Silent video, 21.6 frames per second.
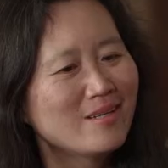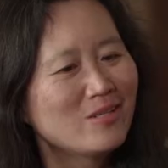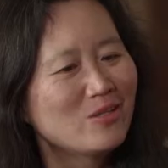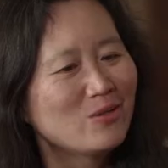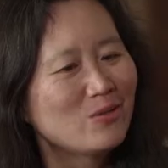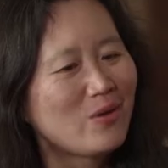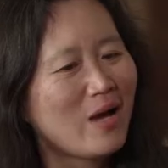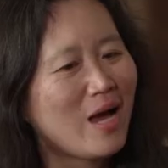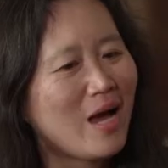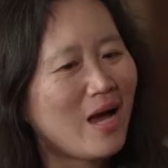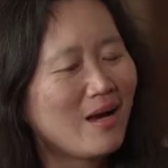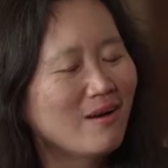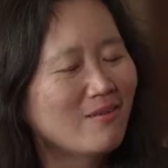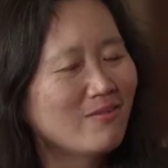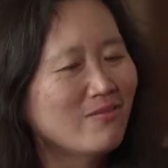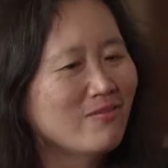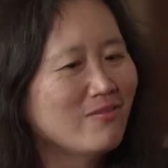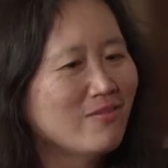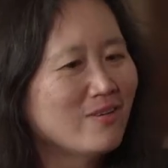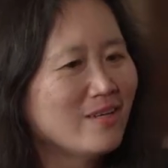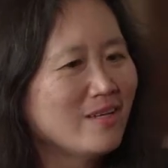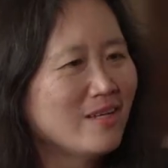to have
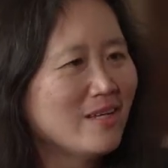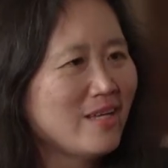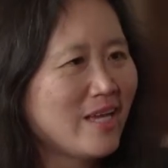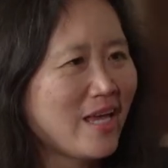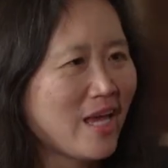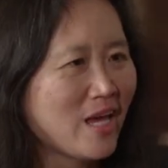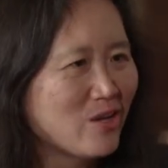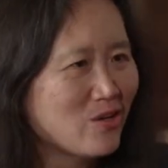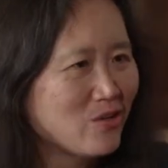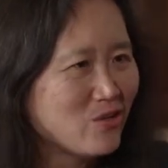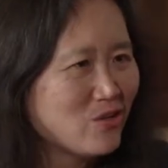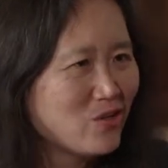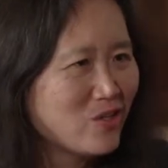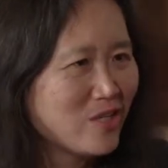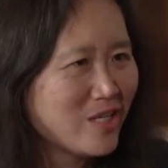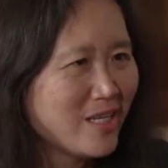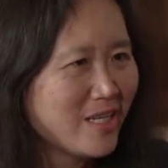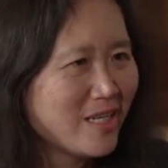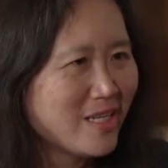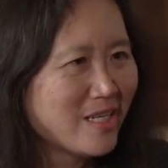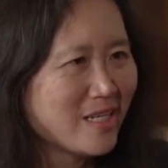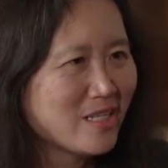
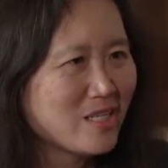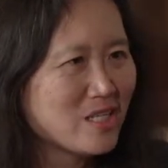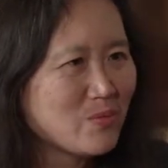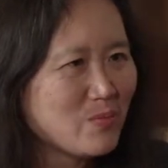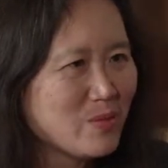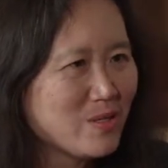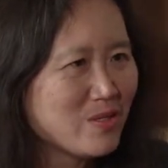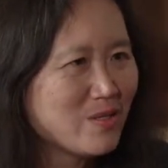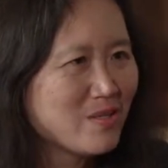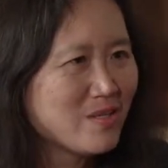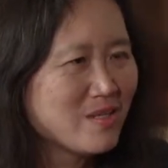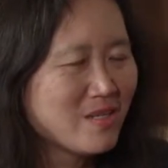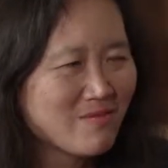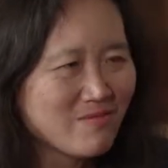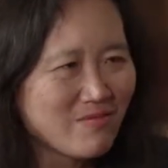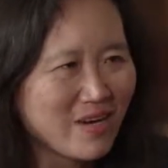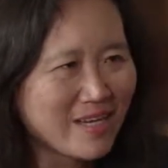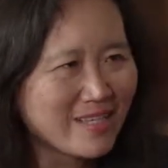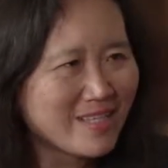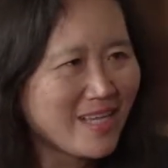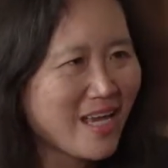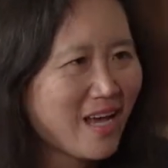energy and spirit and
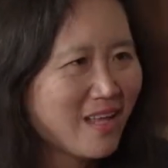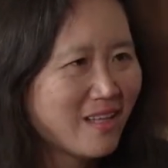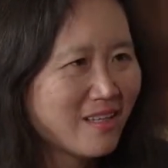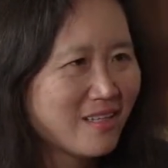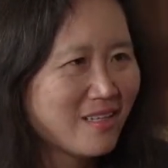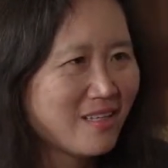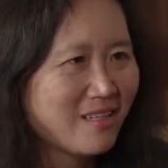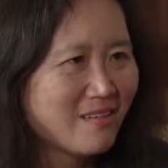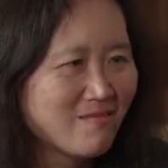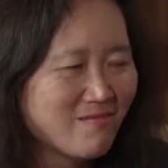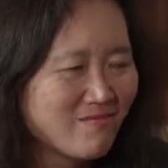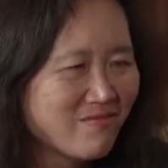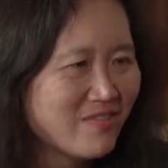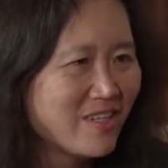vitality and